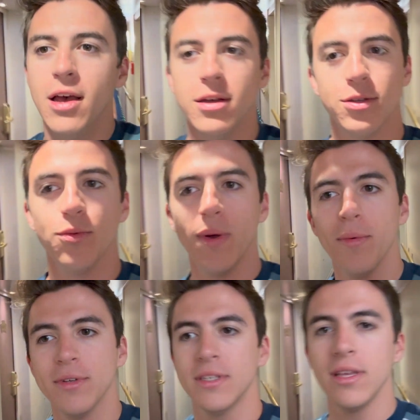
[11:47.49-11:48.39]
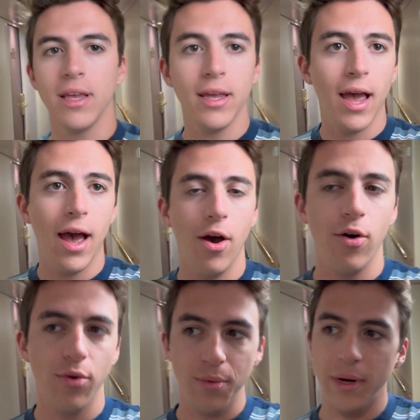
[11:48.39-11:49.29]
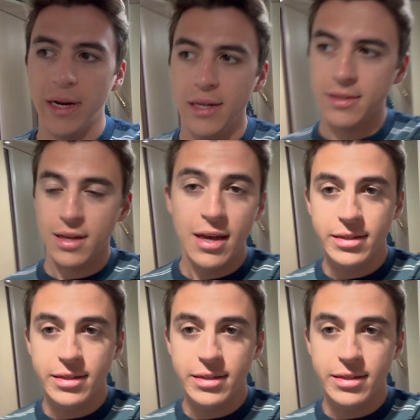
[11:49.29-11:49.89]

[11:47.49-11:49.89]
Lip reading: so we will see how it is.